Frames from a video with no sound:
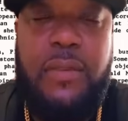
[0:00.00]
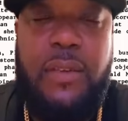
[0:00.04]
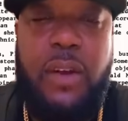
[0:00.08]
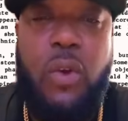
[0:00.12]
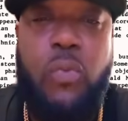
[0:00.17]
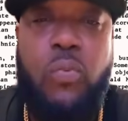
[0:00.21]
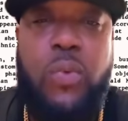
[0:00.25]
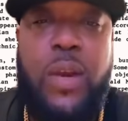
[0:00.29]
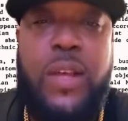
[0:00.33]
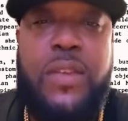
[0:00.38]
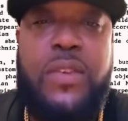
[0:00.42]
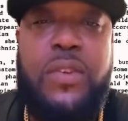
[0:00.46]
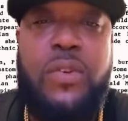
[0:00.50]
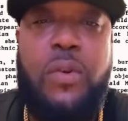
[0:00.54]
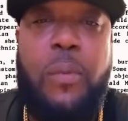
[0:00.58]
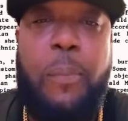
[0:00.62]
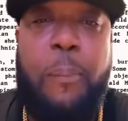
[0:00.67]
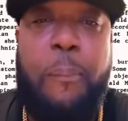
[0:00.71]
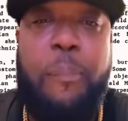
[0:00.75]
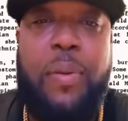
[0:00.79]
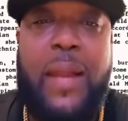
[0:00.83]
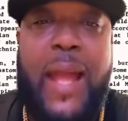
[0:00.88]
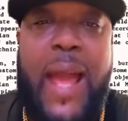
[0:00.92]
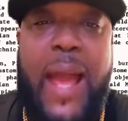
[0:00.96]
the original
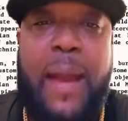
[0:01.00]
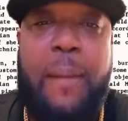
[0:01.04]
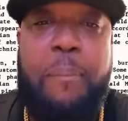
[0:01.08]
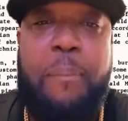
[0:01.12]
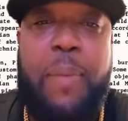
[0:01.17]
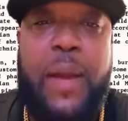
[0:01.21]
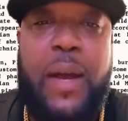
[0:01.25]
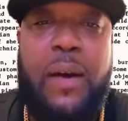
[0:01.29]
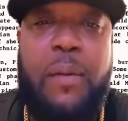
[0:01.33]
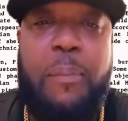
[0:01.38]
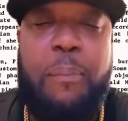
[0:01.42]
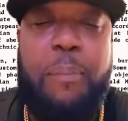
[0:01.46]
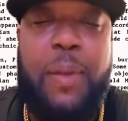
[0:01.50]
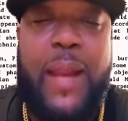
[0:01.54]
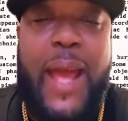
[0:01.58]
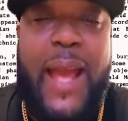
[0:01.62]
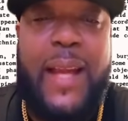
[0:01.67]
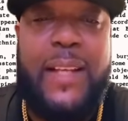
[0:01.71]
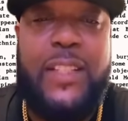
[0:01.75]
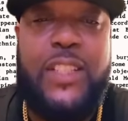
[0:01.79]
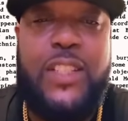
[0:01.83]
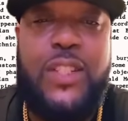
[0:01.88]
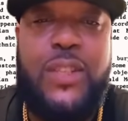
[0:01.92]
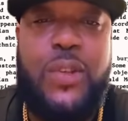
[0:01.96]
black belt,
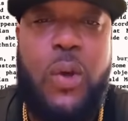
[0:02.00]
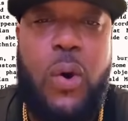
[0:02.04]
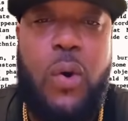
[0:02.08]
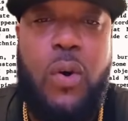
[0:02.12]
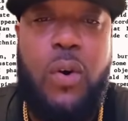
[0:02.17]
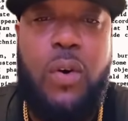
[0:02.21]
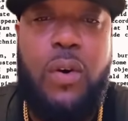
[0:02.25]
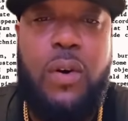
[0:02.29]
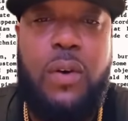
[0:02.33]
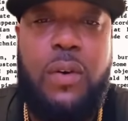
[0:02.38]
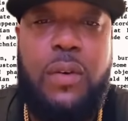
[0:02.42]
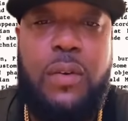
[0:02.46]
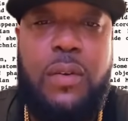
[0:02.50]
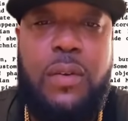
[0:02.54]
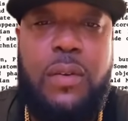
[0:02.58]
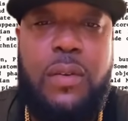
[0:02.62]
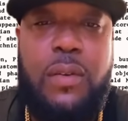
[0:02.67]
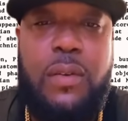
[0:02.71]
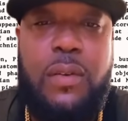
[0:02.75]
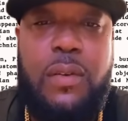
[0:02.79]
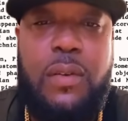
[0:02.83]
black soil.